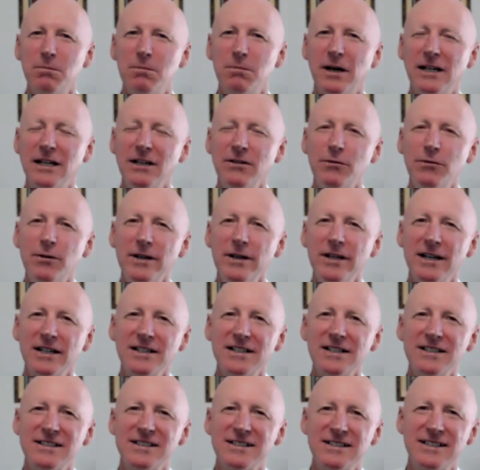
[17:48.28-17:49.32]
But if we
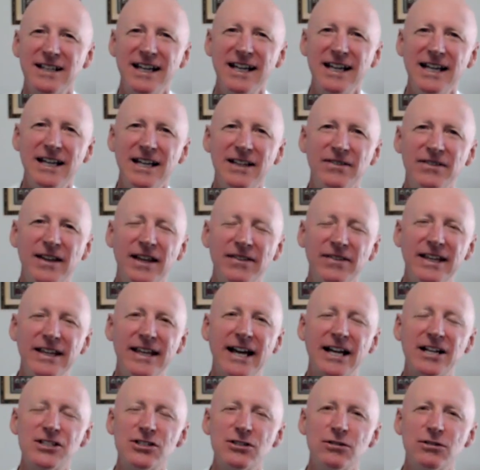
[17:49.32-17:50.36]
understand that the
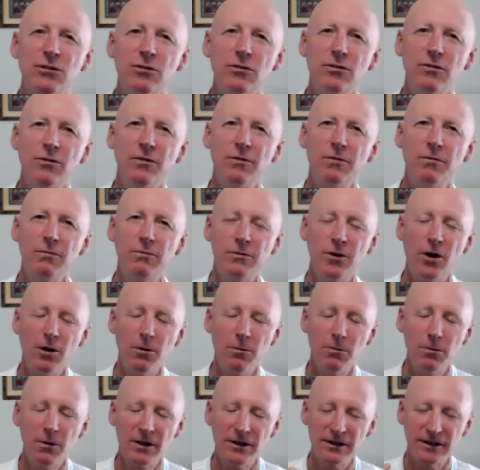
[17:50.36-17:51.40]
actual,
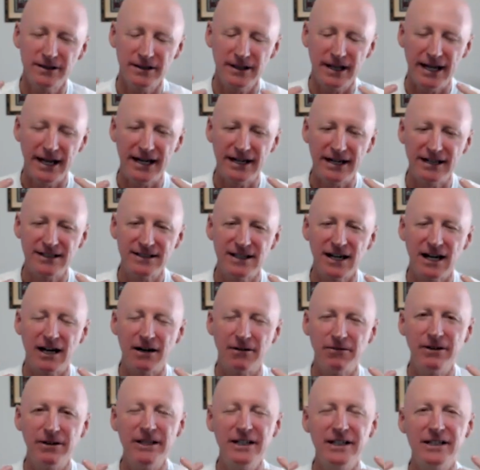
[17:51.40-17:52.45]
not what
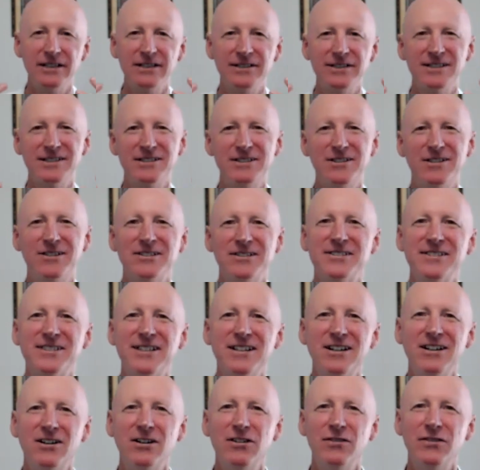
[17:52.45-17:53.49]
anatta is, not
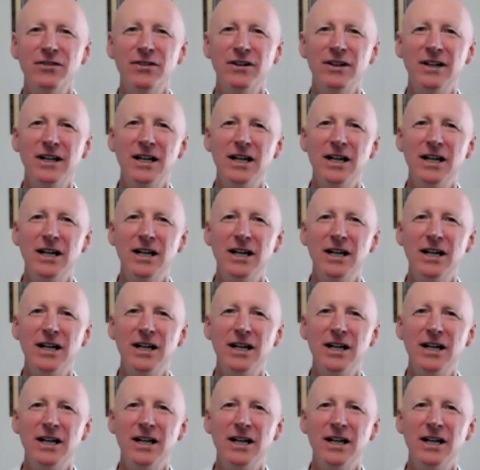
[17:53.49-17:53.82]
self,